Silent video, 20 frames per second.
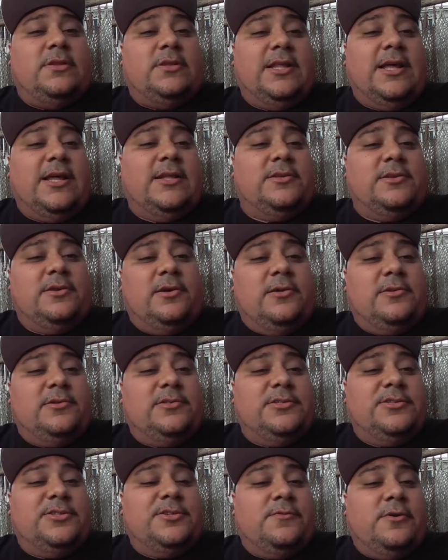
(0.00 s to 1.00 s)
that's all
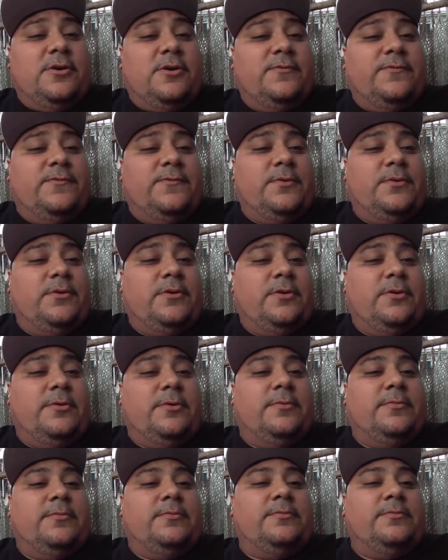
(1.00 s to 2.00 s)
she wrote
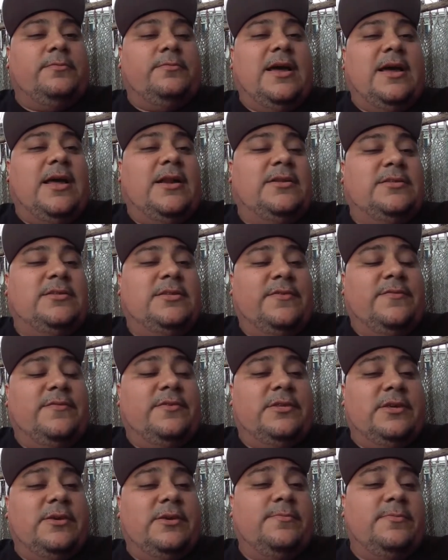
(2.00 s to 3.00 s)
for Madden
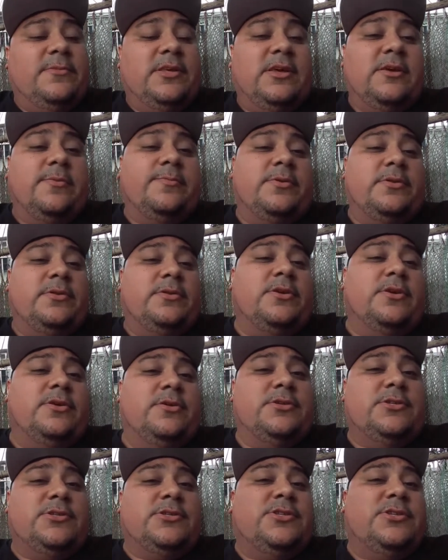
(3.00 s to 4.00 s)
17. Keep in
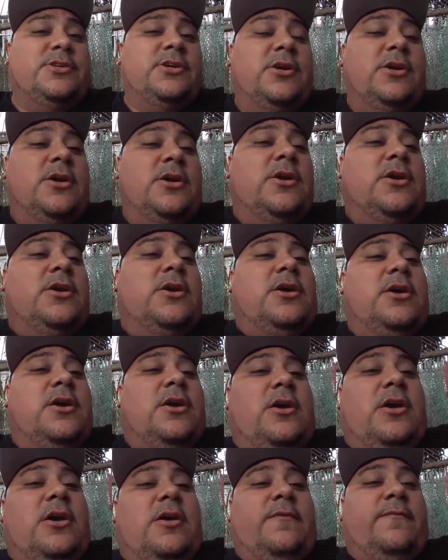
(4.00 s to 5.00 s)
touch
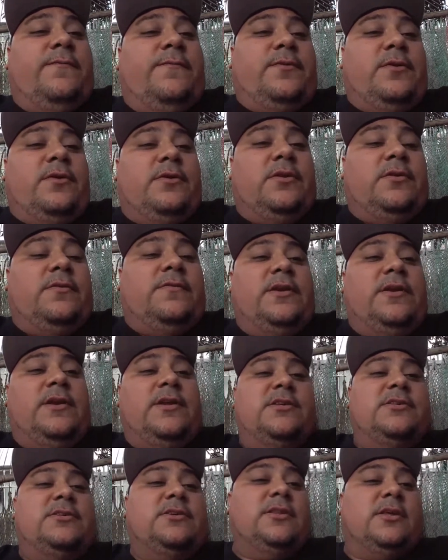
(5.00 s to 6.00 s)
for the
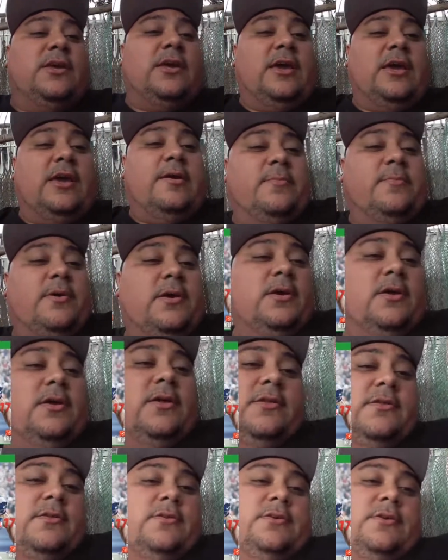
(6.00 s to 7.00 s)
release of the game.
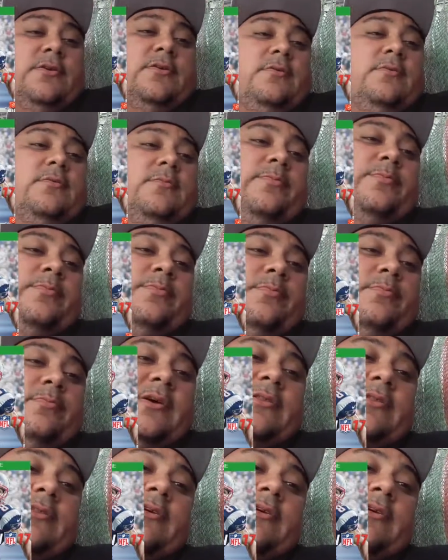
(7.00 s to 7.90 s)
See, my